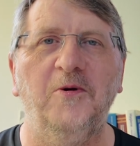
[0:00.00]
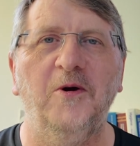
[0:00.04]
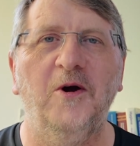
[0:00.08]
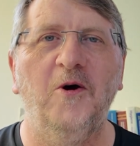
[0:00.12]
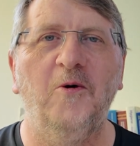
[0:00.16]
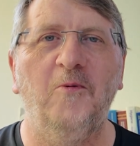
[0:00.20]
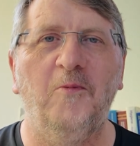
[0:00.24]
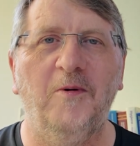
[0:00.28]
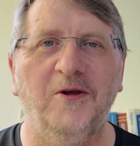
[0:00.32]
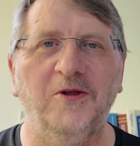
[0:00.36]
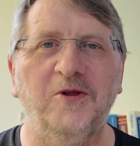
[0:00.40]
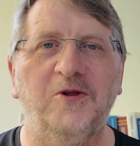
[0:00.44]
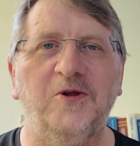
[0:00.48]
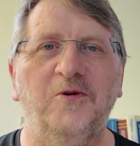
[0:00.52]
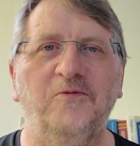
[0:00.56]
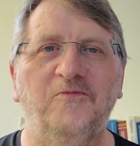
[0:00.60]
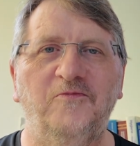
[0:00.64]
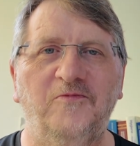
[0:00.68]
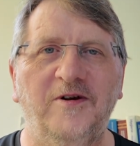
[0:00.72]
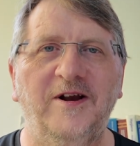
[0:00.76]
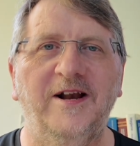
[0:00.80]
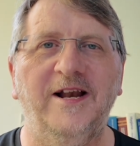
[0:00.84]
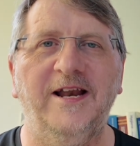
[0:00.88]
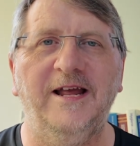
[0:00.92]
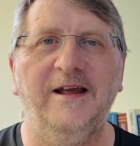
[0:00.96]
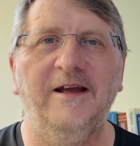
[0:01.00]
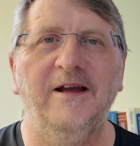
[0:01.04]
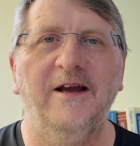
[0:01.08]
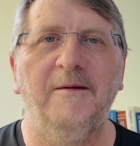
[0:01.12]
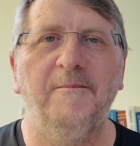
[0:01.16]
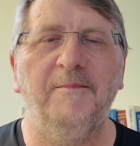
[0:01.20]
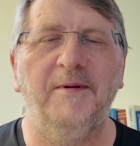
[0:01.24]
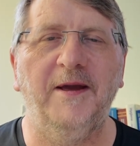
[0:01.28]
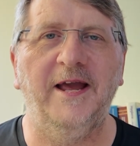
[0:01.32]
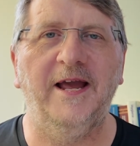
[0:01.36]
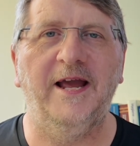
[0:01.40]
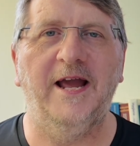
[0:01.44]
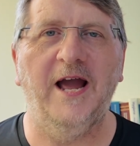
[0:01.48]
one should really be
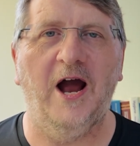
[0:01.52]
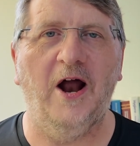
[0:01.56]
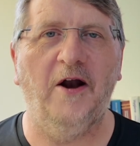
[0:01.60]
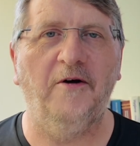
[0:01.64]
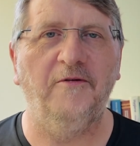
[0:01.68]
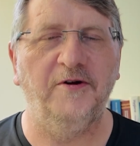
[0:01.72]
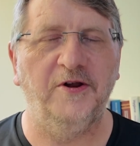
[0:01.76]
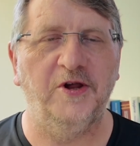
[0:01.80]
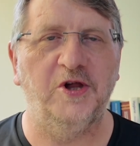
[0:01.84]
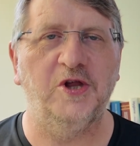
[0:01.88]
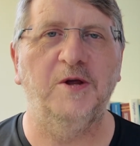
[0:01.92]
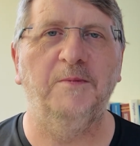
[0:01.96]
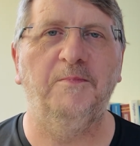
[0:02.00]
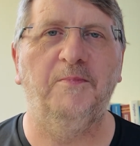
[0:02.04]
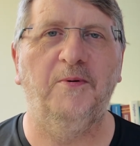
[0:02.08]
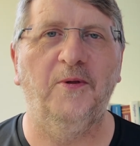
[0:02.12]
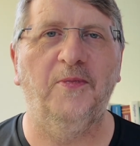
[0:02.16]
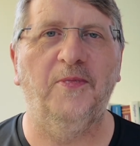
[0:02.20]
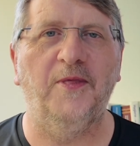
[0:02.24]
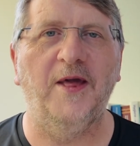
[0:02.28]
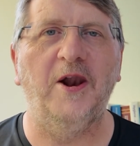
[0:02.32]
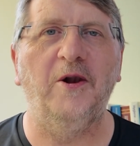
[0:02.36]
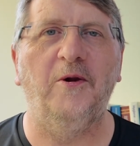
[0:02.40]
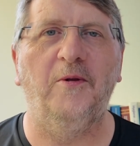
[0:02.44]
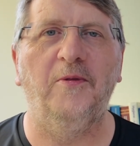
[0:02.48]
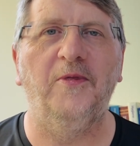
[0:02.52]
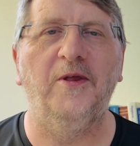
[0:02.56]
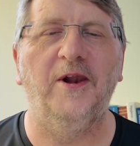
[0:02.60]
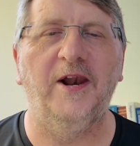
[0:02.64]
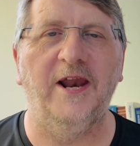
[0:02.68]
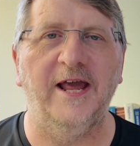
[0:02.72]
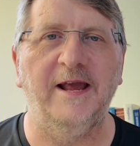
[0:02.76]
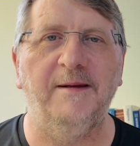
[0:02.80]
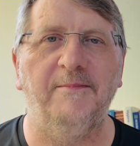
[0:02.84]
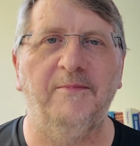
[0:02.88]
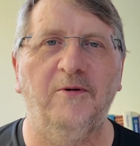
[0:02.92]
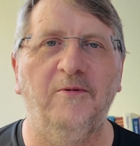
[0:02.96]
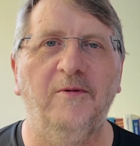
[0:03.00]
encouraged to put that on the
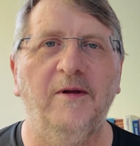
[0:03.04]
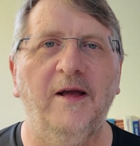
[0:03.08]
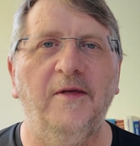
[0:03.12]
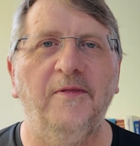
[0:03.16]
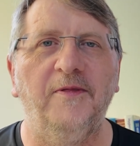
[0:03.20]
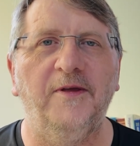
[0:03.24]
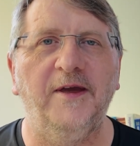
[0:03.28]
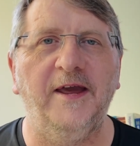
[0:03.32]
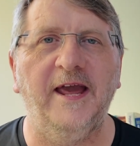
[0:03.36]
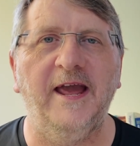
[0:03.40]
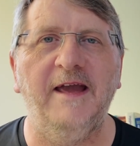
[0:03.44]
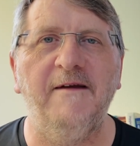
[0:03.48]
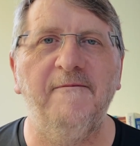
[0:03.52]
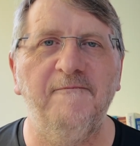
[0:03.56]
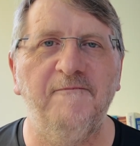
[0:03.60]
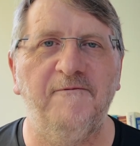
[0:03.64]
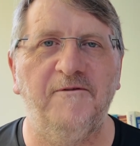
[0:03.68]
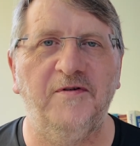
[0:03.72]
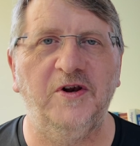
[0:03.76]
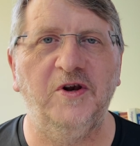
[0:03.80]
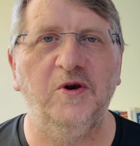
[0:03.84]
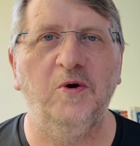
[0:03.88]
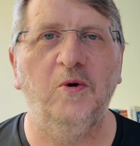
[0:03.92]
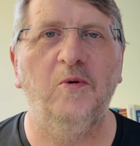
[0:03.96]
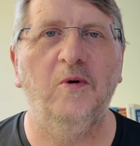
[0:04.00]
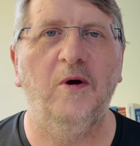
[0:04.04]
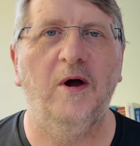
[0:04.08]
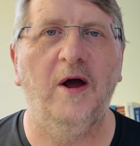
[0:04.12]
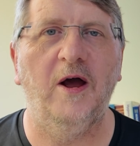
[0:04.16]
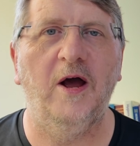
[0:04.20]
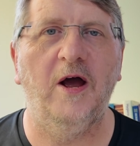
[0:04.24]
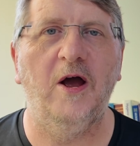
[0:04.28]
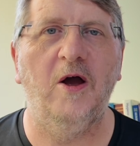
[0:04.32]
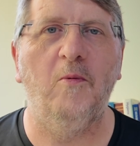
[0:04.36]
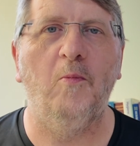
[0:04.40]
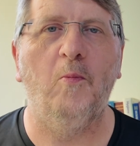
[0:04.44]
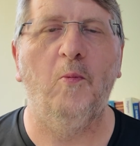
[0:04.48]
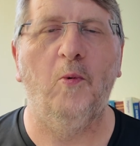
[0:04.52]
label, the infant
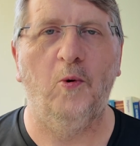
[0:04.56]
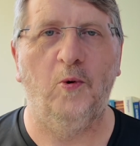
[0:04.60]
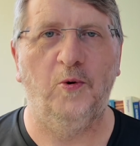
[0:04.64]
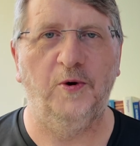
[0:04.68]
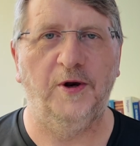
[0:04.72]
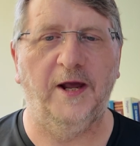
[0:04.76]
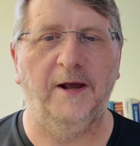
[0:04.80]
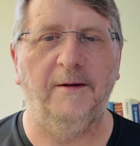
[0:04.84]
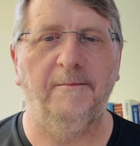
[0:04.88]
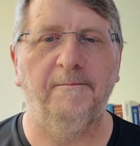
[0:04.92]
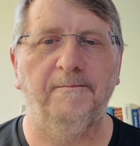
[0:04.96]
warning.